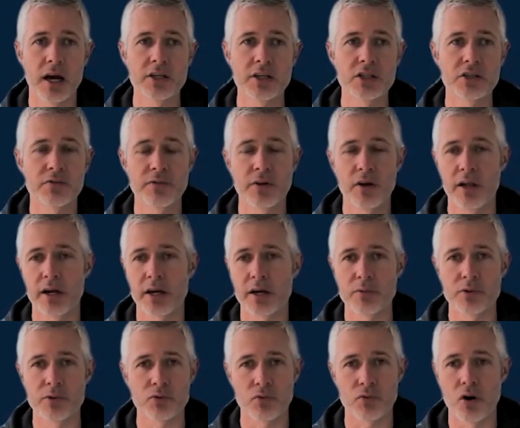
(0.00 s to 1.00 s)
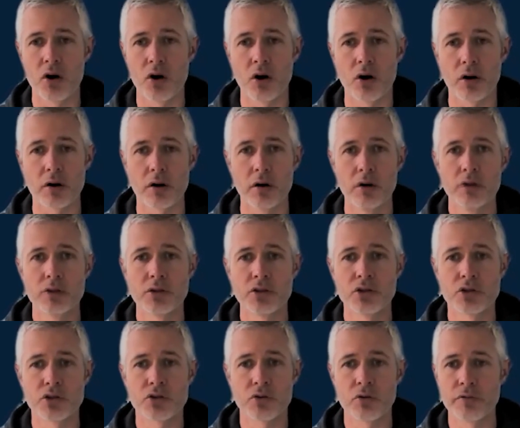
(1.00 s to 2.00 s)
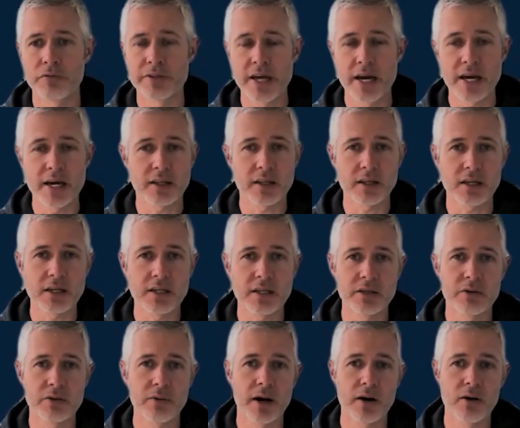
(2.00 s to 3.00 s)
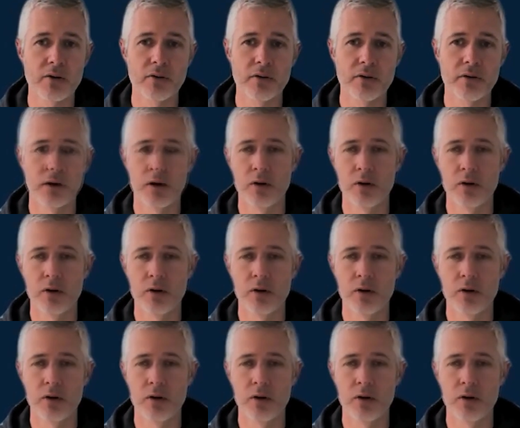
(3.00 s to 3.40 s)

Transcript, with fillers: I just felt like it was wrong to just sort of take the easy route.